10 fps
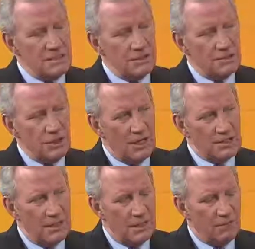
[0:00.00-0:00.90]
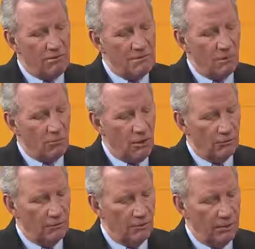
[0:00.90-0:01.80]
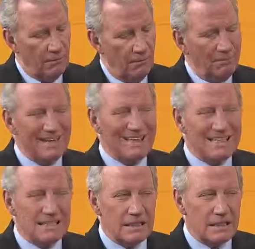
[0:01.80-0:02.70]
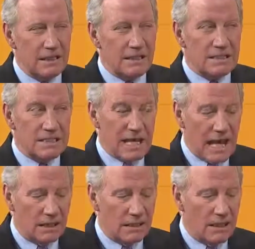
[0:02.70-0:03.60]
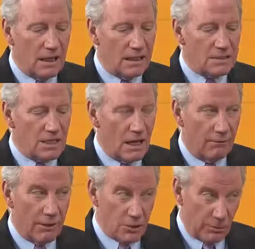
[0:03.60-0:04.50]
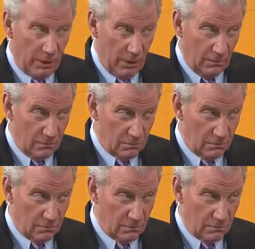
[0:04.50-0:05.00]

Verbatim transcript: suggest any criminal wrongdoing. But it didn't exactly exonerate you either.